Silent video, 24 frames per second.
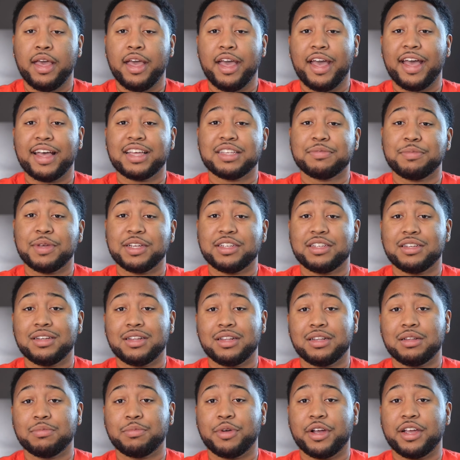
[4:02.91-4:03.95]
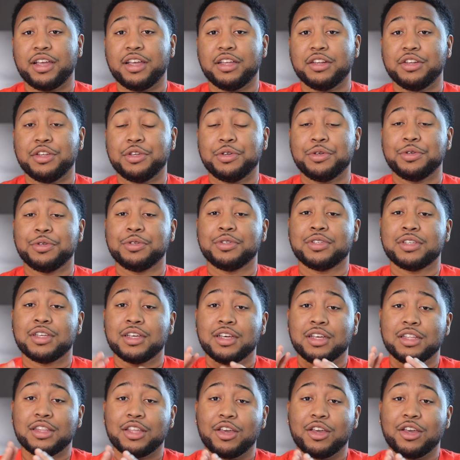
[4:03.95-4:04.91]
As mentioned in the breaking news,